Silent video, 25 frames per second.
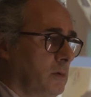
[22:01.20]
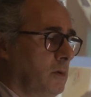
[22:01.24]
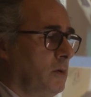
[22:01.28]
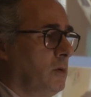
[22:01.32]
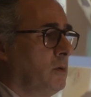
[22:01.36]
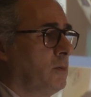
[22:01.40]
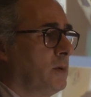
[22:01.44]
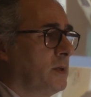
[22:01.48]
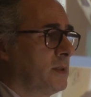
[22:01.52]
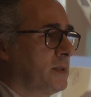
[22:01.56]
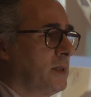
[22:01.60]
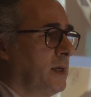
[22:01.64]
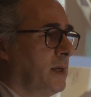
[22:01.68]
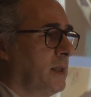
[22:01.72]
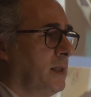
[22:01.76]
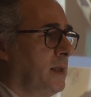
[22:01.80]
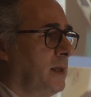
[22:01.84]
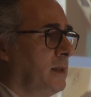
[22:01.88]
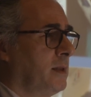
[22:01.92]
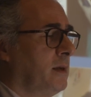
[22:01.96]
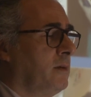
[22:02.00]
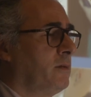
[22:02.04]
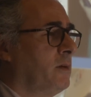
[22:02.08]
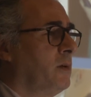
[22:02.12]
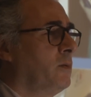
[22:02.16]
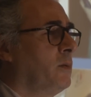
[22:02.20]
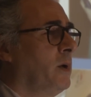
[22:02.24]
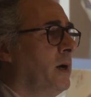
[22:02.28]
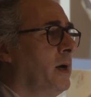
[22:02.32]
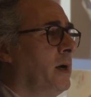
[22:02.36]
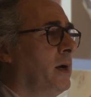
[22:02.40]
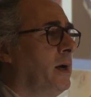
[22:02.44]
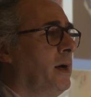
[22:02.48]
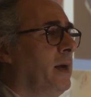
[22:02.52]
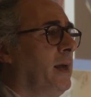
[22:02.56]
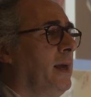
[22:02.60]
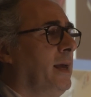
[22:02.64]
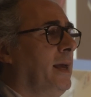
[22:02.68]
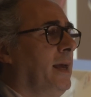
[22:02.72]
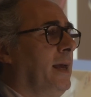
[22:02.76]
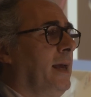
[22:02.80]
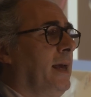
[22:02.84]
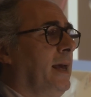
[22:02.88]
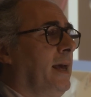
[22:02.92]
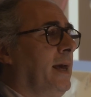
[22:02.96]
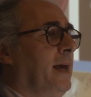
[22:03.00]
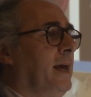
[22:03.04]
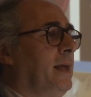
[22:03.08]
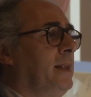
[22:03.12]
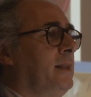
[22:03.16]
always like that everywhere.
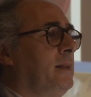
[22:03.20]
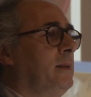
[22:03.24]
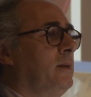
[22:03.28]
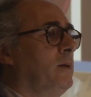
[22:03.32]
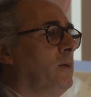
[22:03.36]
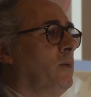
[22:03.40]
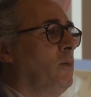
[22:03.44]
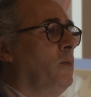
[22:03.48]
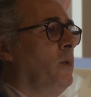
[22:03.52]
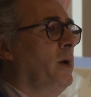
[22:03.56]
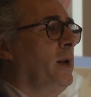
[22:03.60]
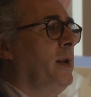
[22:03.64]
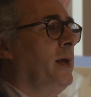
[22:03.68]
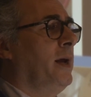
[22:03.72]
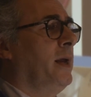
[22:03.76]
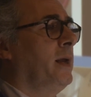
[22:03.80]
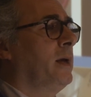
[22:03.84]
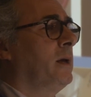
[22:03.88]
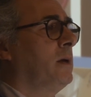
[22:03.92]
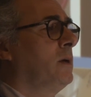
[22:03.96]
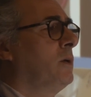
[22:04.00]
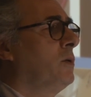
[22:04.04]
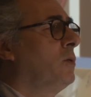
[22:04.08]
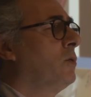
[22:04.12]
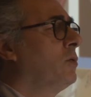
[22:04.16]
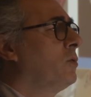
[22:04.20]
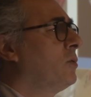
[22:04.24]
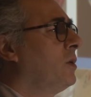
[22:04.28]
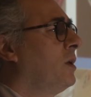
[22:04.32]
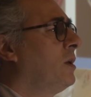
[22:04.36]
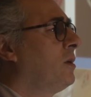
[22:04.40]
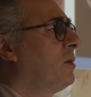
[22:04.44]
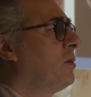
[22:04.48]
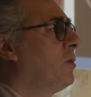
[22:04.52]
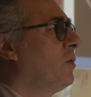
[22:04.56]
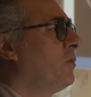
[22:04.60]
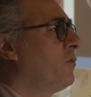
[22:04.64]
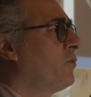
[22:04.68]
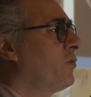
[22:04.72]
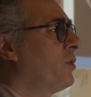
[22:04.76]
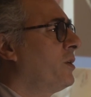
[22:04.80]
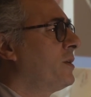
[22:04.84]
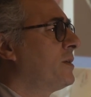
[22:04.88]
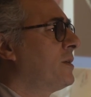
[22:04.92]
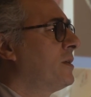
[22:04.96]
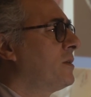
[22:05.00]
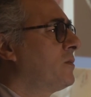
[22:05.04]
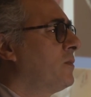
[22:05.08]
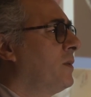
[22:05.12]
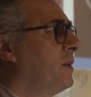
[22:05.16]
And when I go in
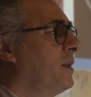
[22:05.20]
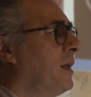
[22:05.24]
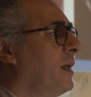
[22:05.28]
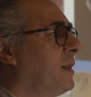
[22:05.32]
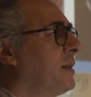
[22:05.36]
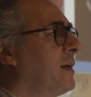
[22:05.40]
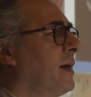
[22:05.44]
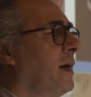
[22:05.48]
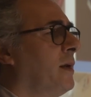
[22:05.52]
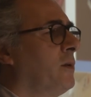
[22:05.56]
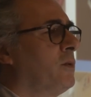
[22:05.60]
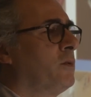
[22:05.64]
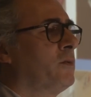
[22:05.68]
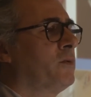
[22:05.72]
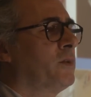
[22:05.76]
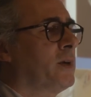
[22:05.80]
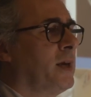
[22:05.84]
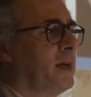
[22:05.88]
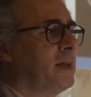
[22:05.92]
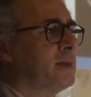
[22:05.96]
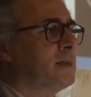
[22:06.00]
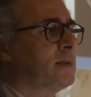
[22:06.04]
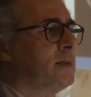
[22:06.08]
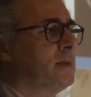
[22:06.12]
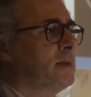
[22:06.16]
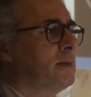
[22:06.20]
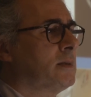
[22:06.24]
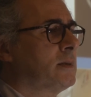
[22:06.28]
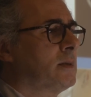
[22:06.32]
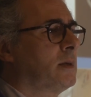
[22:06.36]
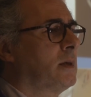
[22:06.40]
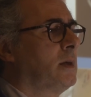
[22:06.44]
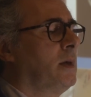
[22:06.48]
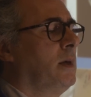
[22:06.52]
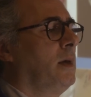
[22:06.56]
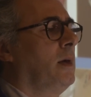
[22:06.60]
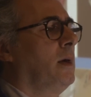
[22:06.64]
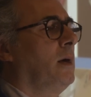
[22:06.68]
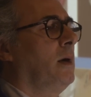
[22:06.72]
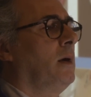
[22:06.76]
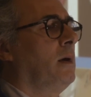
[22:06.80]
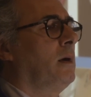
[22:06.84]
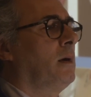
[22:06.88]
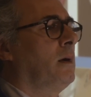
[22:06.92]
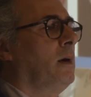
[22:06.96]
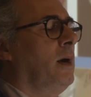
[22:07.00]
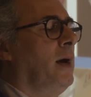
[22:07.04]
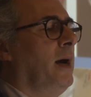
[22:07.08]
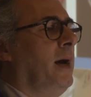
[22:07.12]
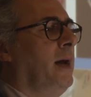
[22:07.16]
conferences with that kind of cases,
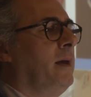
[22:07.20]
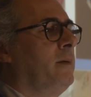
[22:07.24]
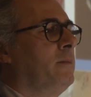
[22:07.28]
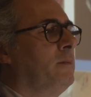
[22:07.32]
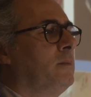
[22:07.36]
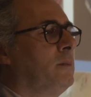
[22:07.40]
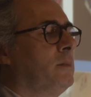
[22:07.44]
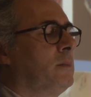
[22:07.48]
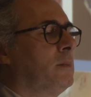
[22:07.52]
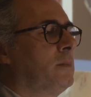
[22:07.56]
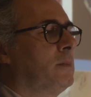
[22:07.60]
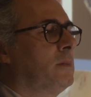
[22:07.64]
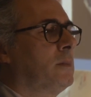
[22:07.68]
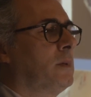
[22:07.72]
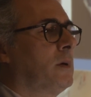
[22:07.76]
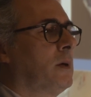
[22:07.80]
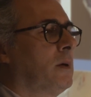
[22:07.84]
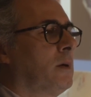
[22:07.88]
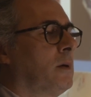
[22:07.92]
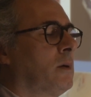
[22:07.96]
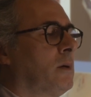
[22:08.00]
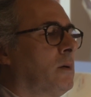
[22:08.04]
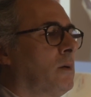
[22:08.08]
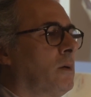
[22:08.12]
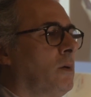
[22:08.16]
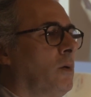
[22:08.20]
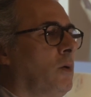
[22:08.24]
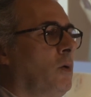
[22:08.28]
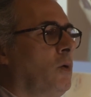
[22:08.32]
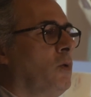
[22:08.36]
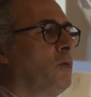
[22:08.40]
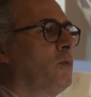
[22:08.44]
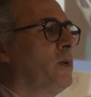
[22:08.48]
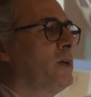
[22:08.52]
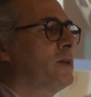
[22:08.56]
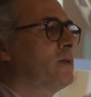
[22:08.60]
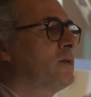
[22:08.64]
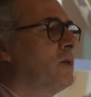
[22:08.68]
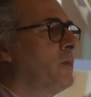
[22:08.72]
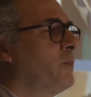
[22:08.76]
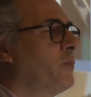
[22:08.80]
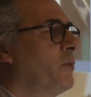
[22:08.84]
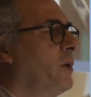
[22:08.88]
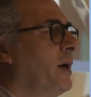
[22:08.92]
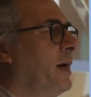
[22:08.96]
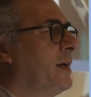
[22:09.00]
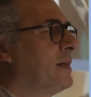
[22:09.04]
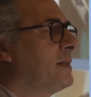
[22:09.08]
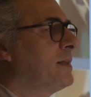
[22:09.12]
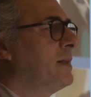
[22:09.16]
I'm always
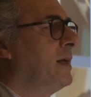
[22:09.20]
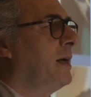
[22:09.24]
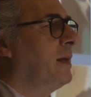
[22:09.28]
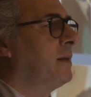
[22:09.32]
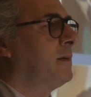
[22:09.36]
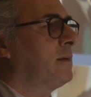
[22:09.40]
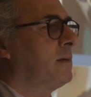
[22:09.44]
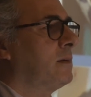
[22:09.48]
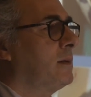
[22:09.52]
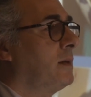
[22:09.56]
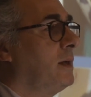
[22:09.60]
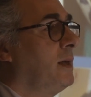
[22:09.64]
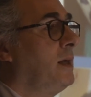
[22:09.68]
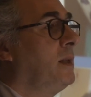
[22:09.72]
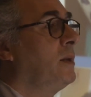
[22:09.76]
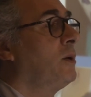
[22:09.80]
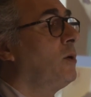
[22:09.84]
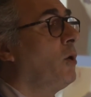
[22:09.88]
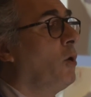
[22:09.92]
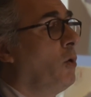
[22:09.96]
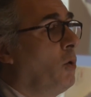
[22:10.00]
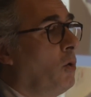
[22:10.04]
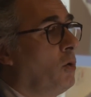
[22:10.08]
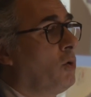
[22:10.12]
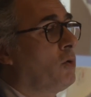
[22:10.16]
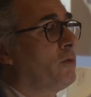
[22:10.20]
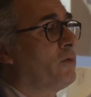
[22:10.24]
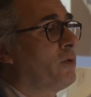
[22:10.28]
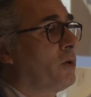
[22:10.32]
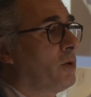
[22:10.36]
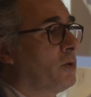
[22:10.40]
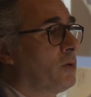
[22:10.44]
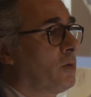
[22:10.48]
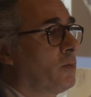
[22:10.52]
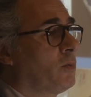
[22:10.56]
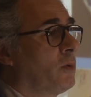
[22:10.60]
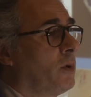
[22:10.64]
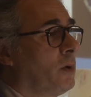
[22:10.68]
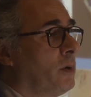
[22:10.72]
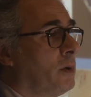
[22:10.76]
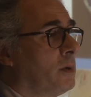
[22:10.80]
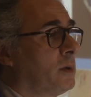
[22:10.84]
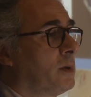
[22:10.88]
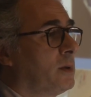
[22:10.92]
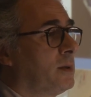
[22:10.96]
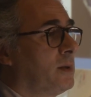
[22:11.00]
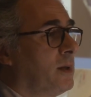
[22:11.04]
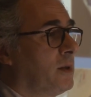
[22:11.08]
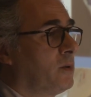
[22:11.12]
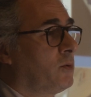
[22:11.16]
surprised that in all over the
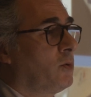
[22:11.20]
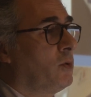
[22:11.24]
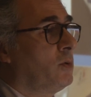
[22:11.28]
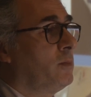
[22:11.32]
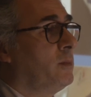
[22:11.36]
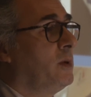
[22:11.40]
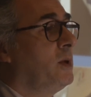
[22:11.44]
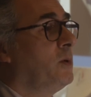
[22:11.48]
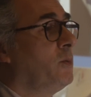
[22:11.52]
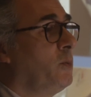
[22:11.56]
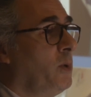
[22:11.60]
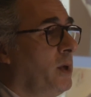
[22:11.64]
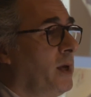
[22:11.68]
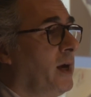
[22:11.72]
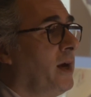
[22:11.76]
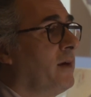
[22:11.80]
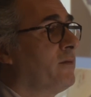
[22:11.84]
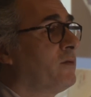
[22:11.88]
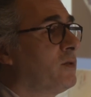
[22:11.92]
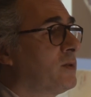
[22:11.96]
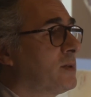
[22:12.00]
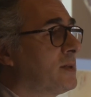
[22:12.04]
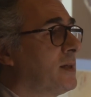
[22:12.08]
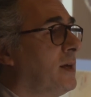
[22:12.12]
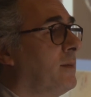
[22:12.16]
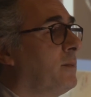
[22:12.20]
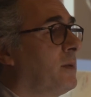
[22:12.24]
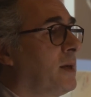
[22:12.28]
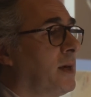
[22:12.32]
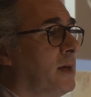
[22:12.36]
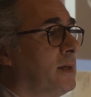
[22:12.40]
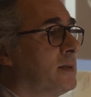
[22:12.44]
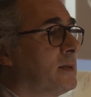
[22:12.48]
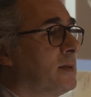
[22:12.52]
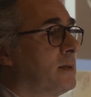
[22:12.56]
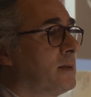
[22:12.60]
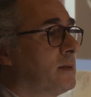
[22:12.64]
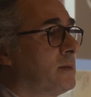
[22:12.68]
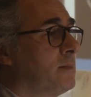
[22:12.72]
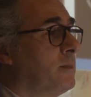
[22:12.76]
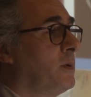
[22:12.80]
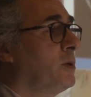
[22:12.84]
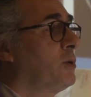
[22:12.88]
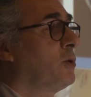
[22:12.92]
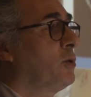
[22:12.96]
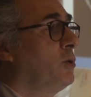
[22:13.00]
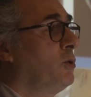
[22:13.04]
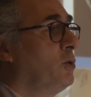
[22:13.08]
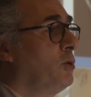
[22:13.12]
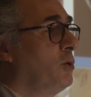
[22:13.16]
world, they told me, we have the same cases,
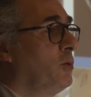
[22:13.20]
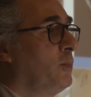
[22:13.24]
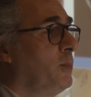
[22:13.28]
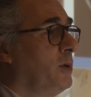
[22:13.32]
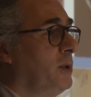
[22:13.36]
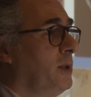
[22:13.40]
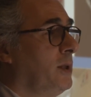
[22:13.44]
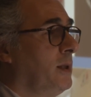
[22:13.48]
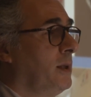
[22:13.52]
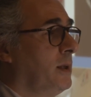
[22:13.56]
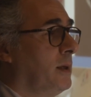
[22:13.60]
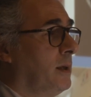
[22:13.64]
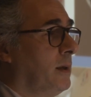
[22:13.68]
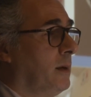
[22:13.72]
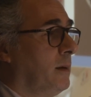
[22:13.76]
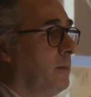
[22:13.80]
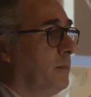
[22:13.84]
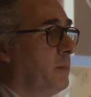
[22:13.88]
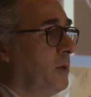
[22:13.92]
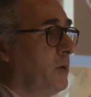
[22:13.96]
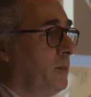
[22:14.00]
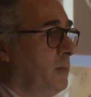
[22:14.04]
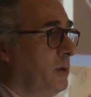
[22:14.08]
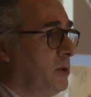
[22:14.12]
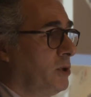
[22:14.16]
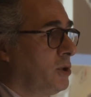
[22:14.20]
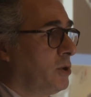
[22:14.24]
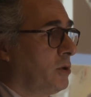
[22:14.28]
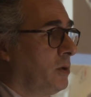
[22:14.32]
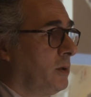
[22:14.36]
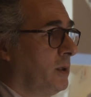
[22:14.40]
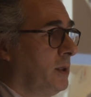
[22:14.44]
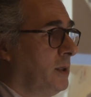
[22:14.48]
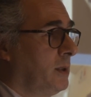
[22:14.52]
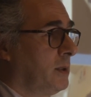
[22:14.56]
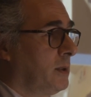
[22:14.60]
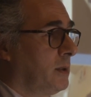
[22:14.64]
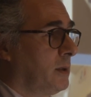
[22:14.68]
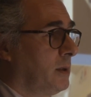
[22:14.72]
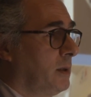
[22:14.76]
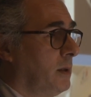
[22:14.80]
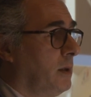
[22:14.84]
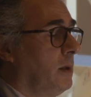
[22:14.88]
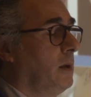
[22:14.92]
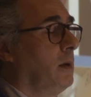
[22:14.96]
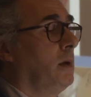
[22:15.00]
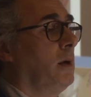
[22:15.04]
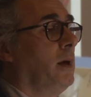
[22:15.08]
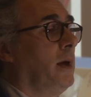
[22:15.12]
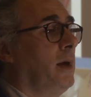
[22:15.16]
but nobody published on it,
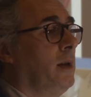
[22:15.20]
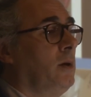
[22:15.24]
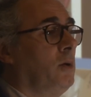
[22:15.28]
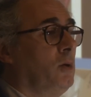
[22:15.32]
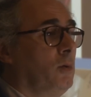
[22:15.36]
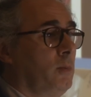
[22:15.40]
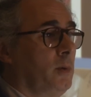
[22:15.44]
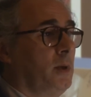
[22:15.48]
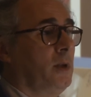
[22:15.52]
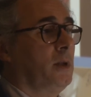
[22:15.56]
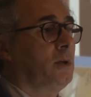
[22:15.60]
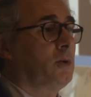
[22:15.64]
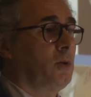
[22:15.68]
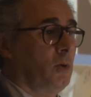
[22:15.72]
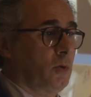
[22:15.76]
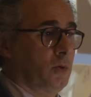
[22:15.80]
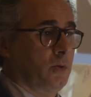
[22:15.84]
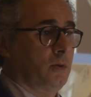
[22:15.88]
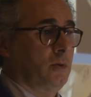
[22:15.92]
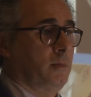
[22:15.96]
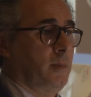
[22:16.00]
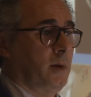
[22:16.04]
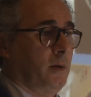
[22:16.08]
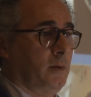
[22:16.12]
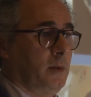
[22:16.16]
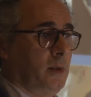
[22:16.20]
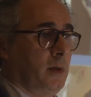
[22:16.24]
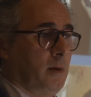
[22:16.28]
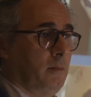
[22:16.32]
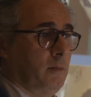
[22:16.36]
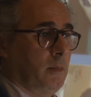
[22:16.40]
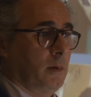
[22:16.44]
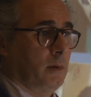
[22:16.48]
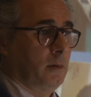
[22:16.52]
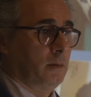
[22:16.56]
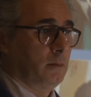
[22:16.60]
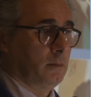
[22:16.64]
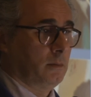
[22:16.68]
and nobody talks about them.